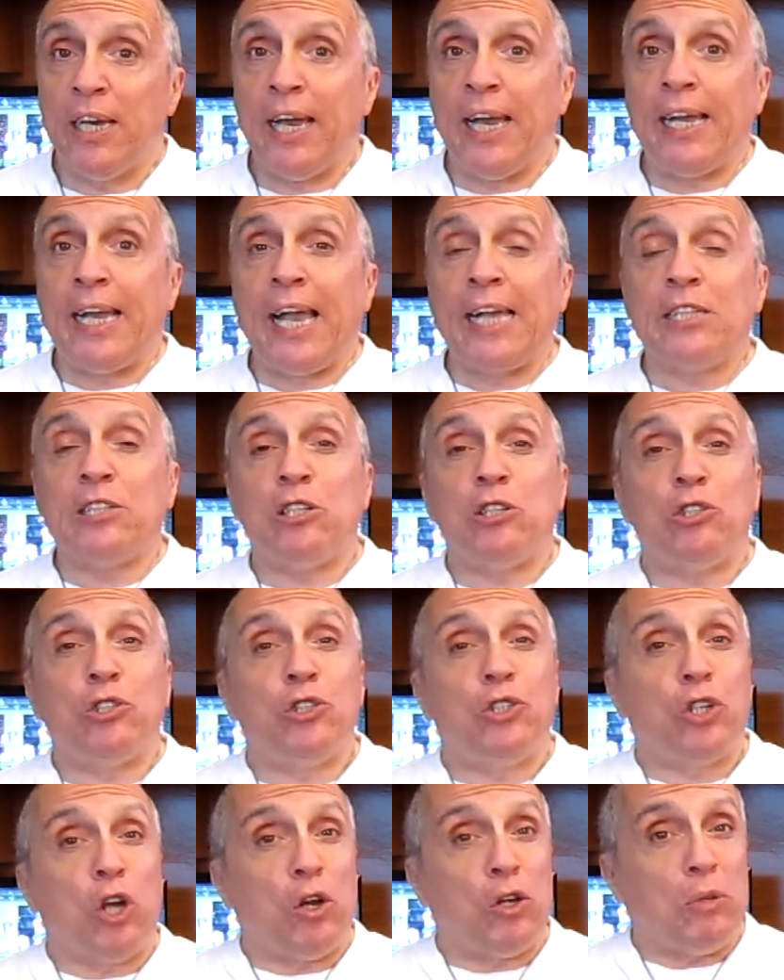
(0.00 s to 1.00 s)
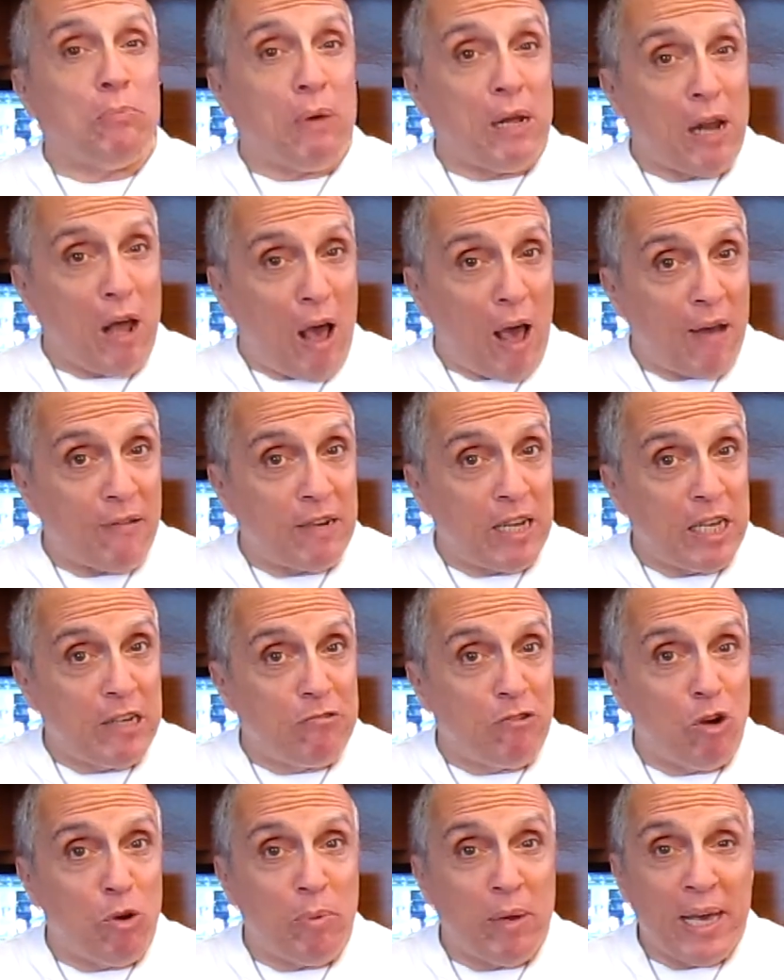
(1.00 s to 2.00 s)
against a certain minority
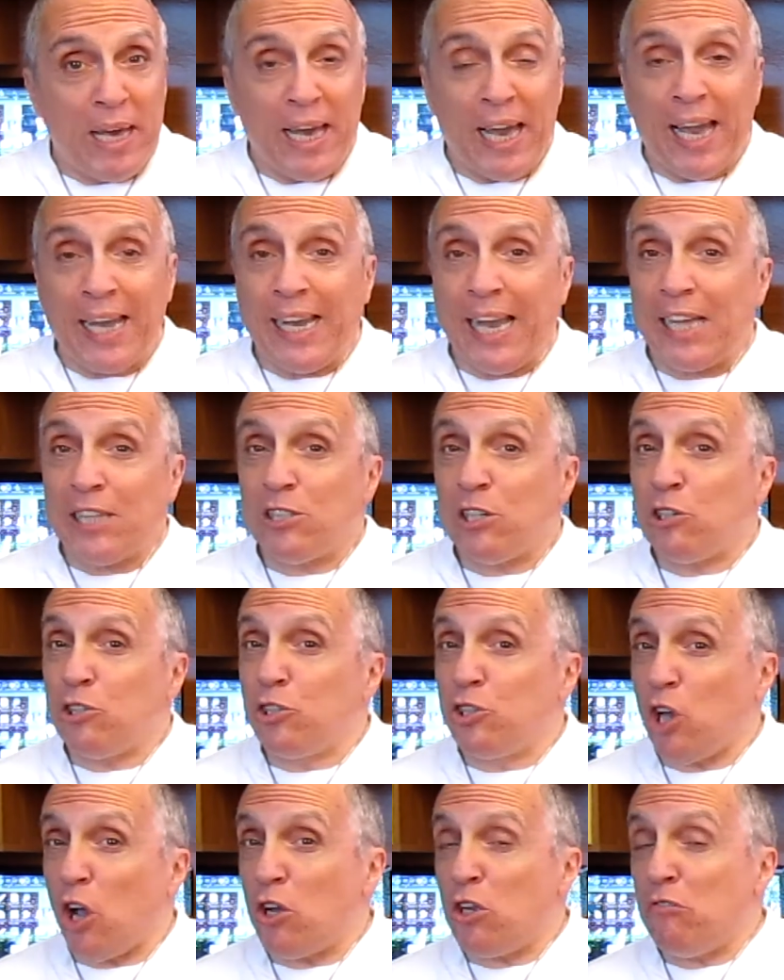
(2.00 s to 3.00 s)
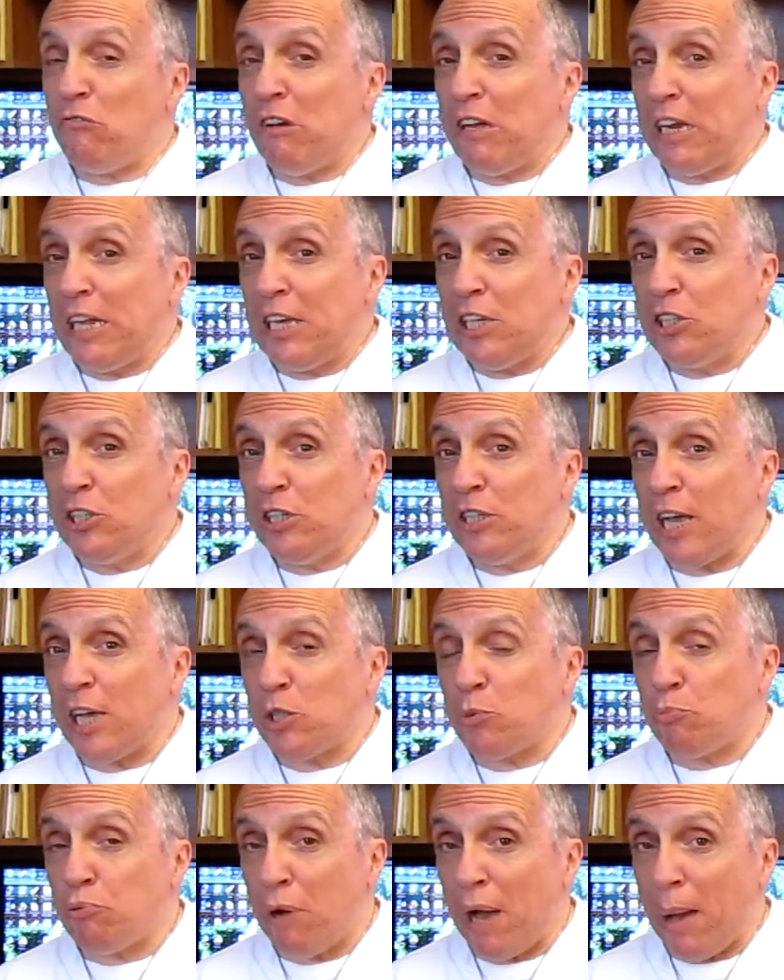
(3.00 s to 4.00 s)
group, against a certain religion
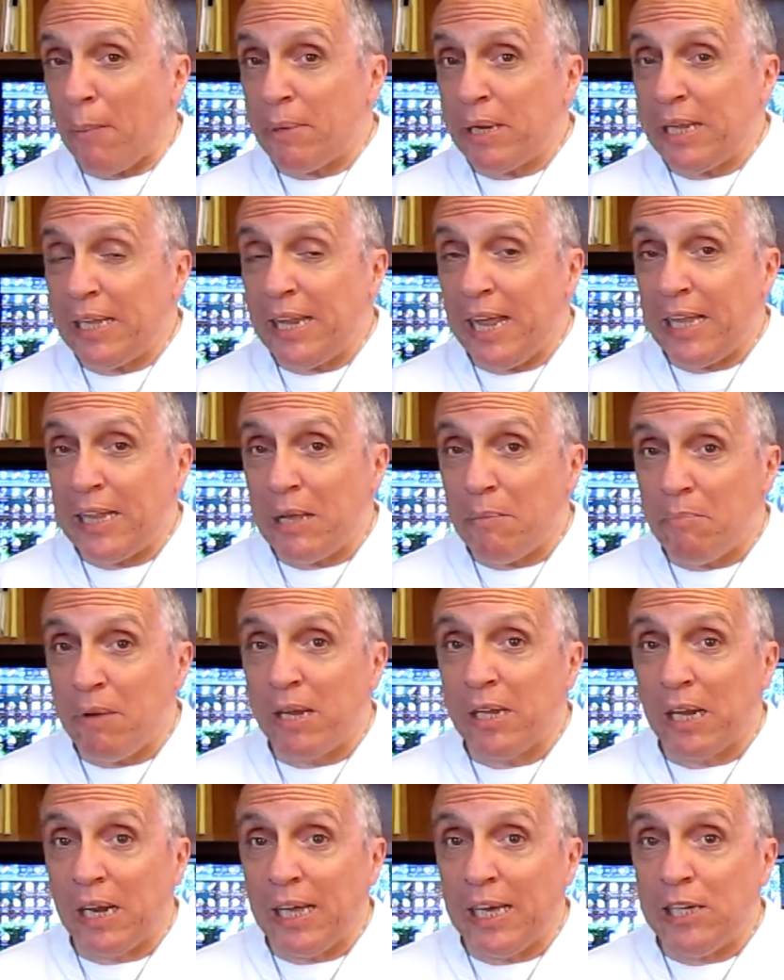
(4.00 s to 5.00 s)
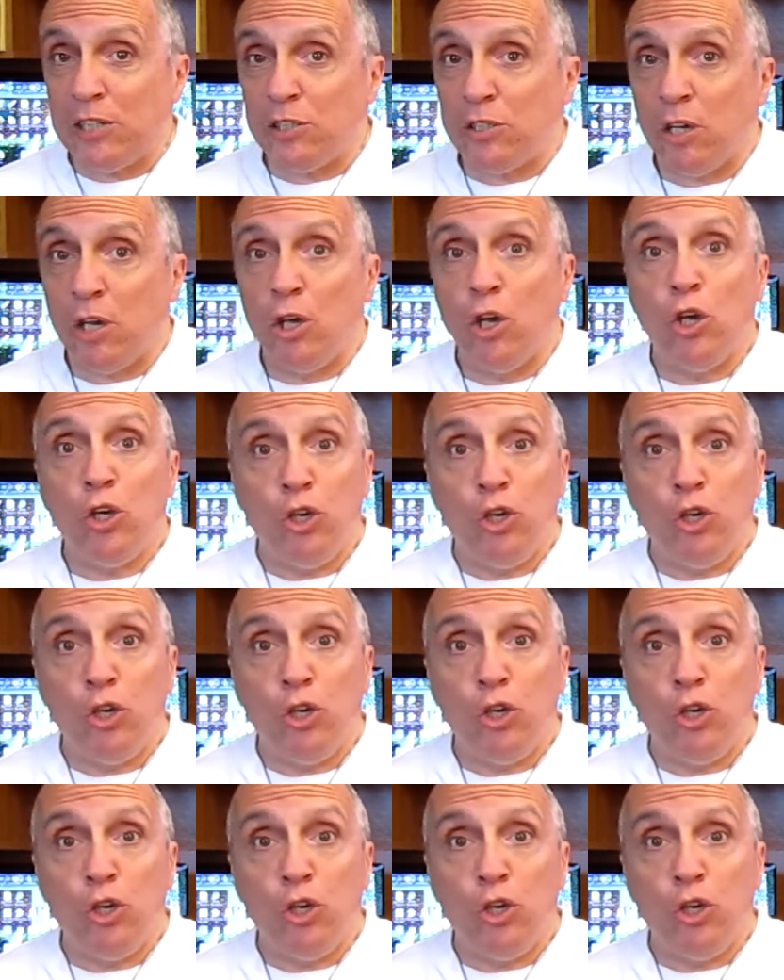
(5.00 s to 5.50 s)
that's prominent in the Middle East,